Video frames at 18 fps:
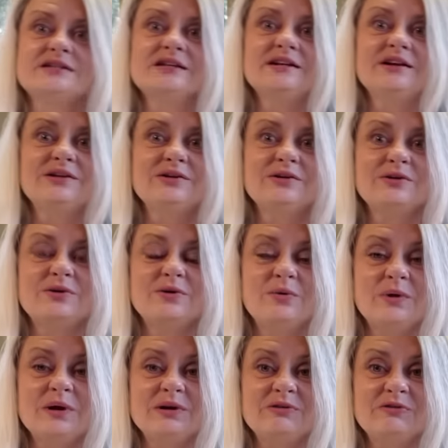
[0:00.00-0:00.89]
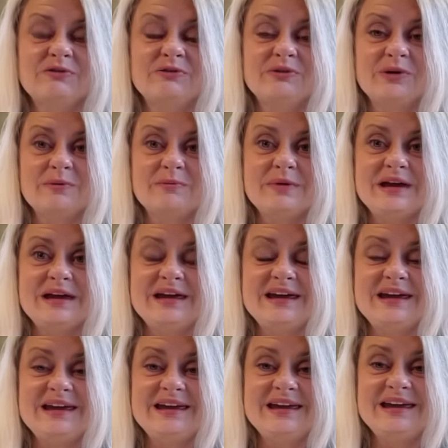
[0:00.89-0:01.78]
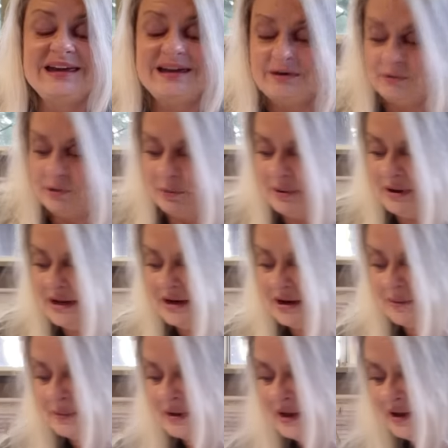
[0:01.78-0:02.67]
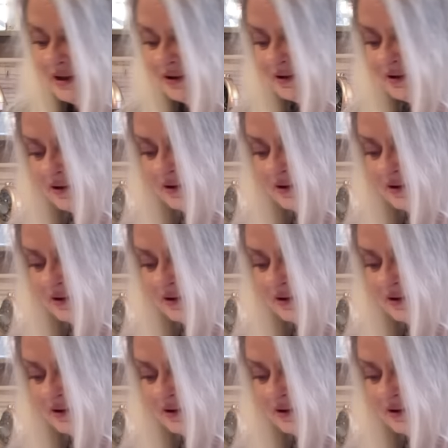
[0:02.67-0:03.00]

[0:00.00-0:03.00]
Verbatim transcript: another quilt for me. It will be coming